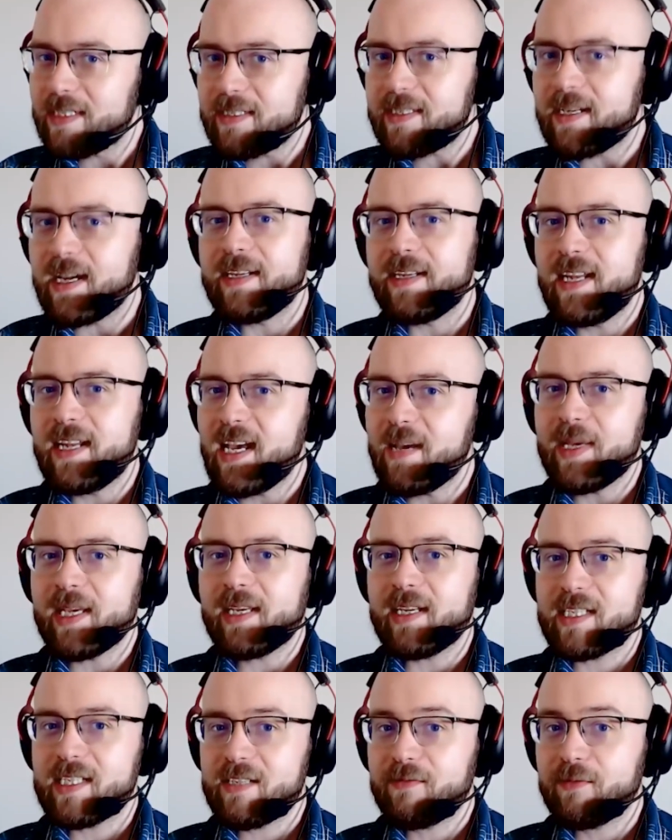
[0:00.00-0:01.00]
dynamic,
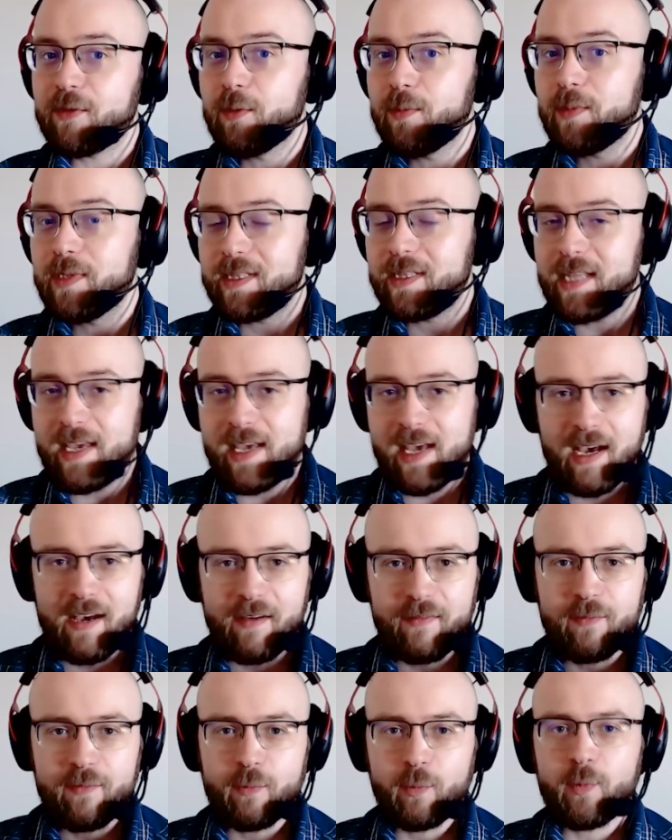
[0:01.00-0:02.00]
it's fluid. They
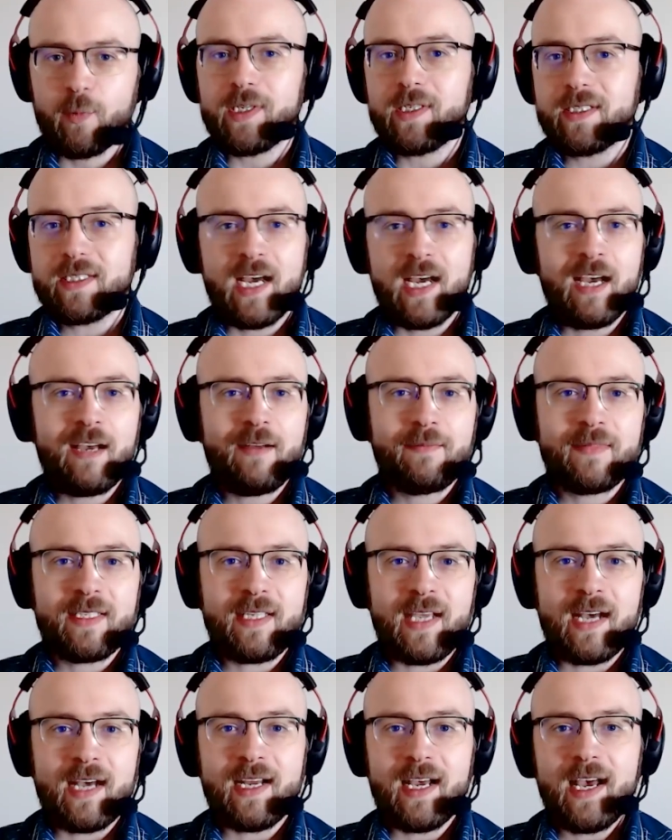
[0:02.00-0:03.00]
have real-time
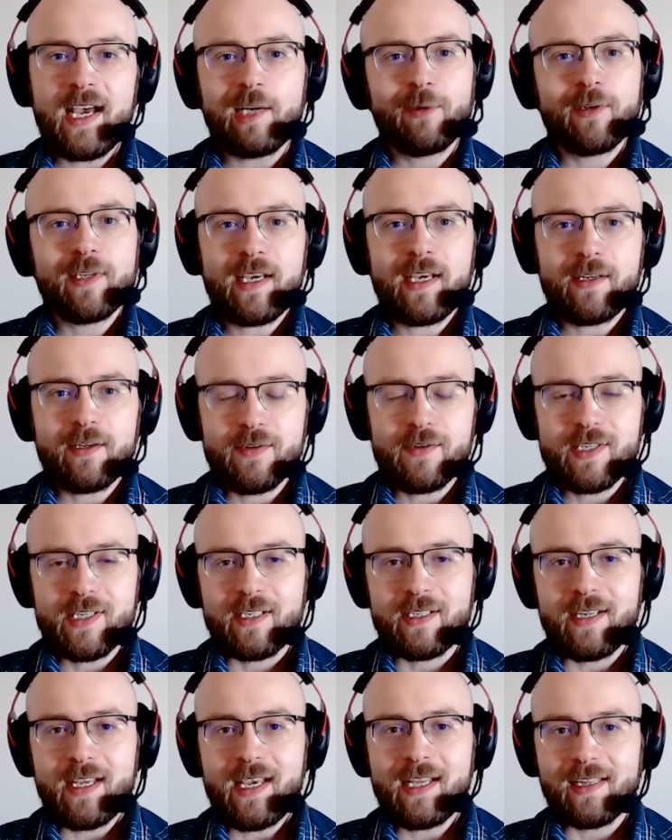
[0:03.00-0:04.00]
data aggregators
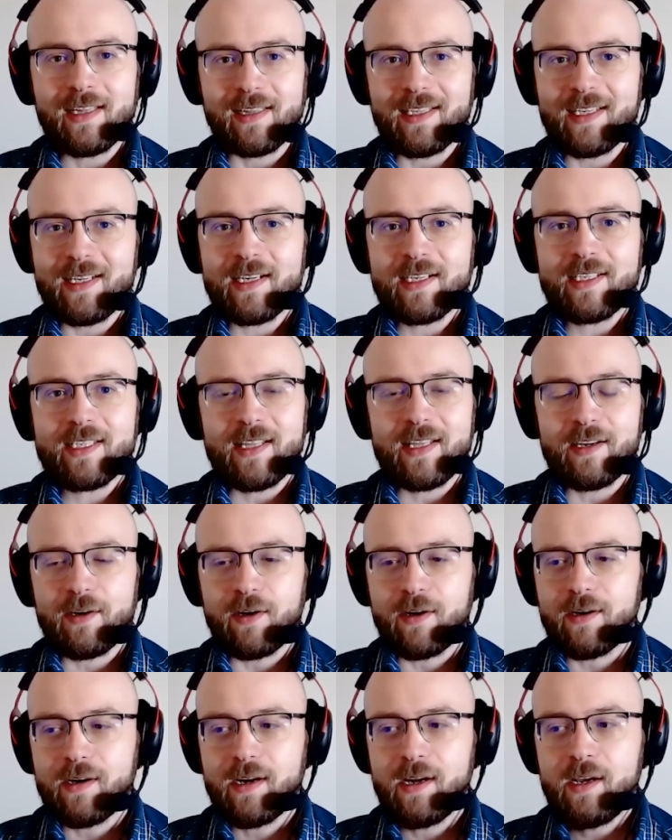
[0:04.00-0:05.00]
and analytics that
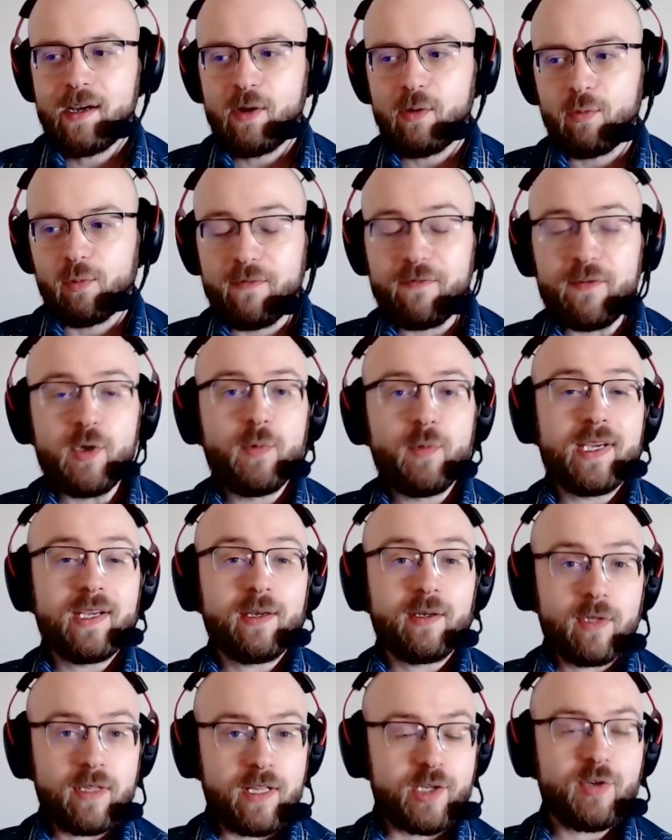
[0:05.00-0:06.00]
are
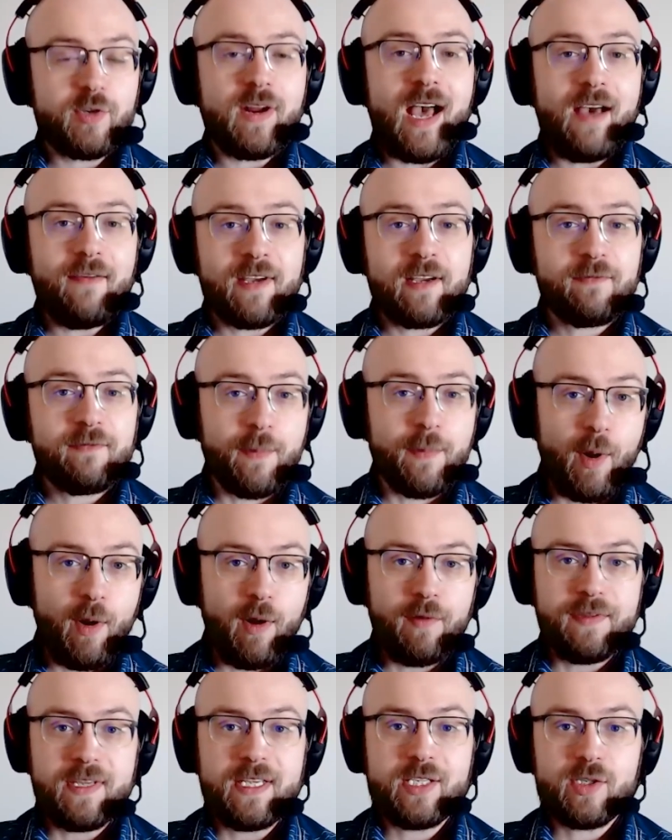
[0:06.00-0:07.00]
reviewing the traffic from all
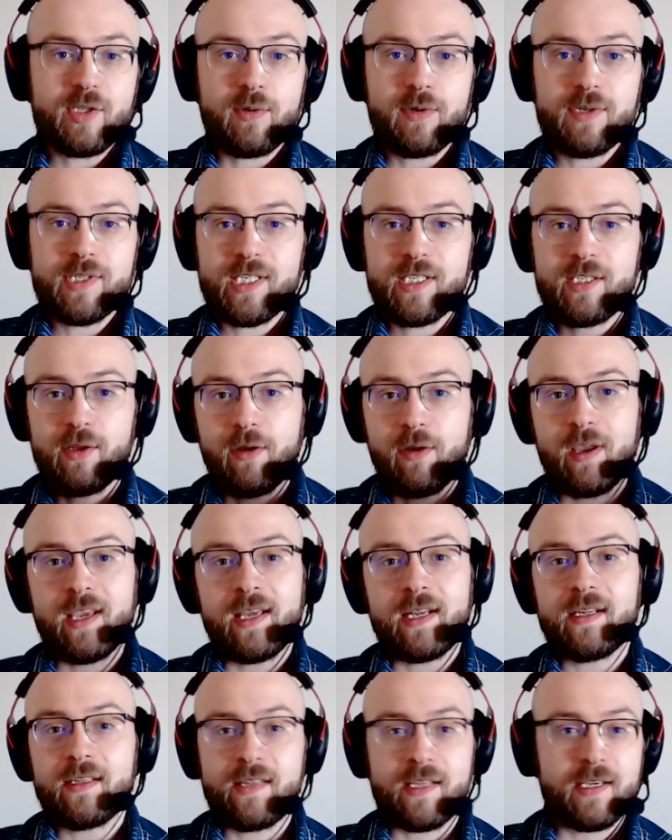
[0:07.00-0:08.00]
these sources, looking at
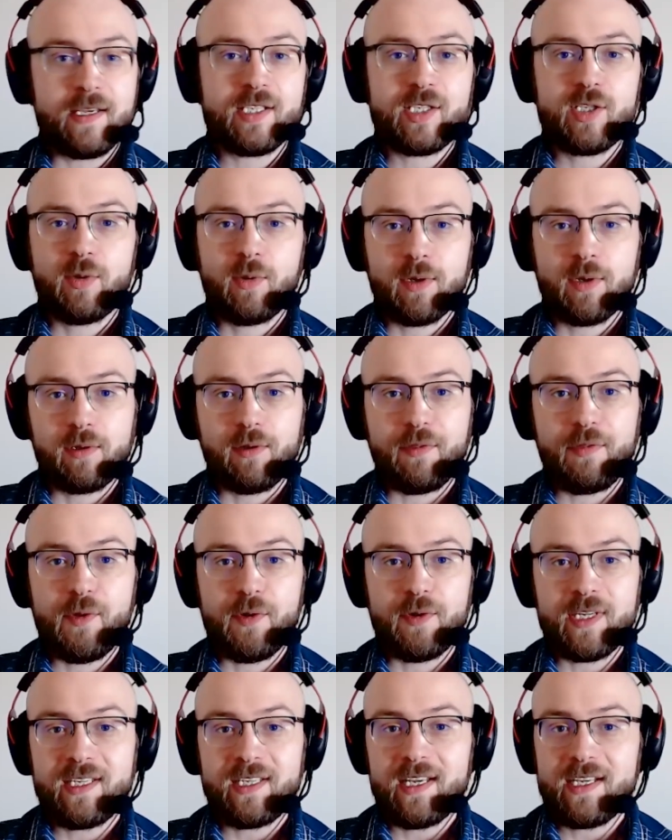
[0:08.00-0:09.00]
the historical
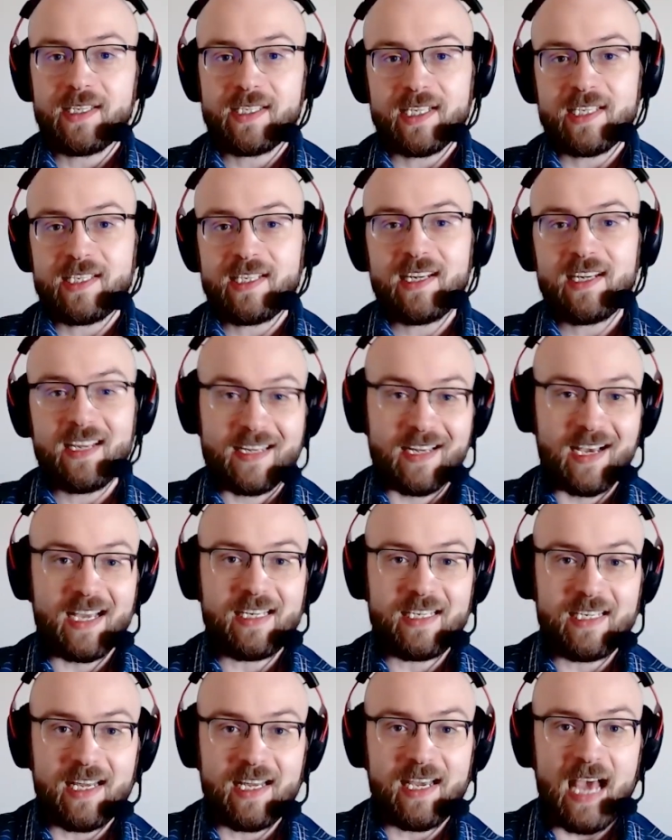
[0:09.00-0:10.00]
30-day, 60-day,
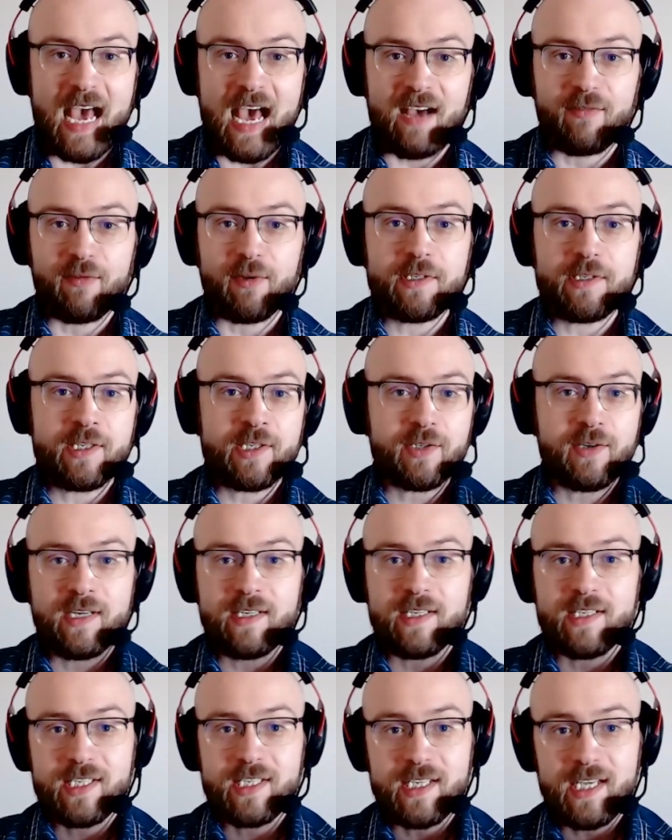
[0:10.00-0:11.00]
90-day average and trying to
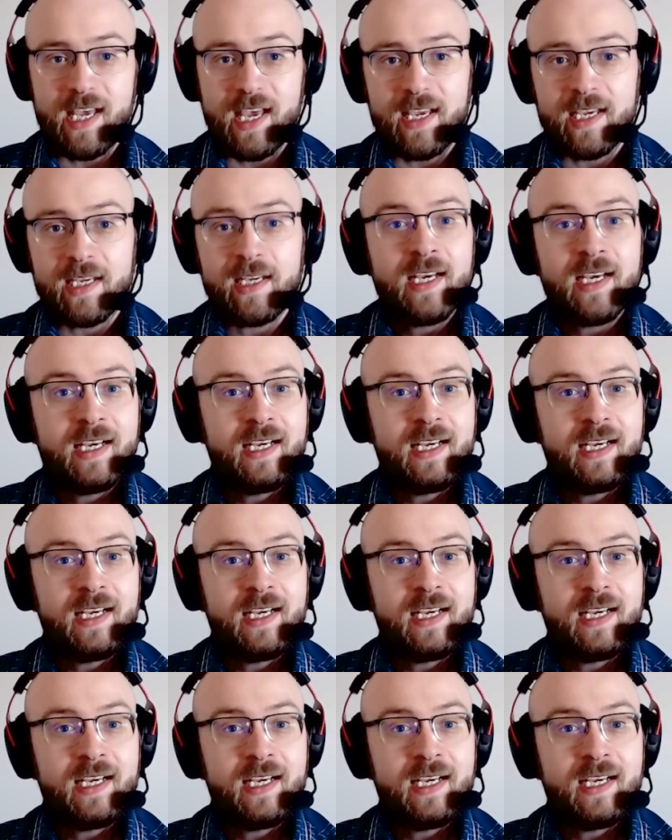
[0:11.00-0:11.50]
see, hey,